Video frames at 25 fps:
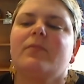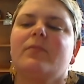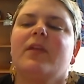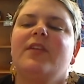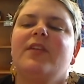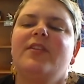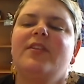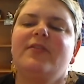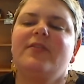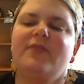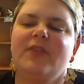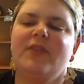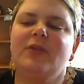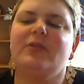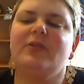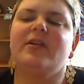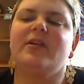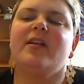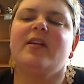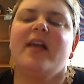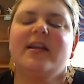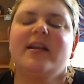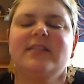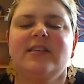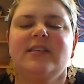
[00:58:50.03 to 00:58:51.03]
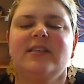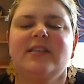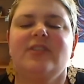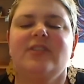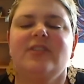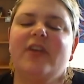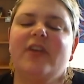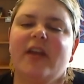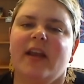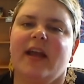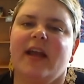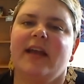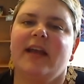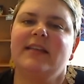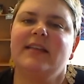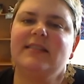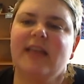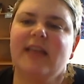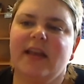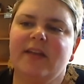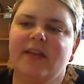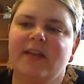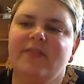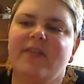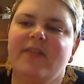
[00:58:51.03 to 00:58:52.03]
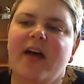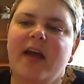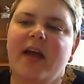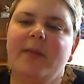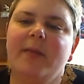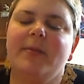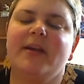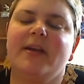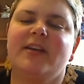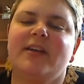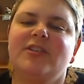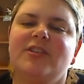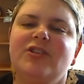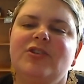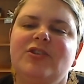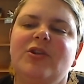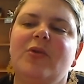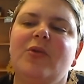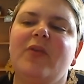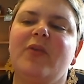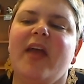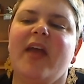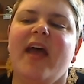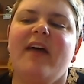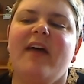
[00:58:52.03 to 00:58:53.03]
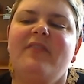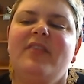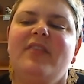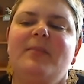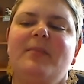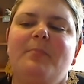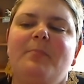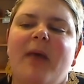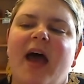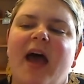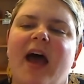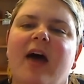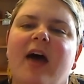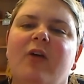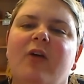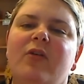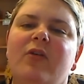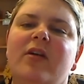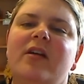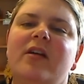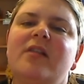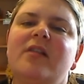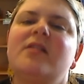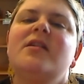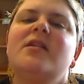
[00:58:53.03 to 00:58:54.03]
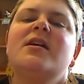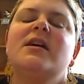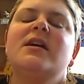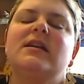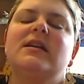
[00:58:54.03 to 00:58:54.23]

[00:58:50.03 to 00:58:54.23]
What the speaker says: the fewer classes you're going to identify because you don't have the power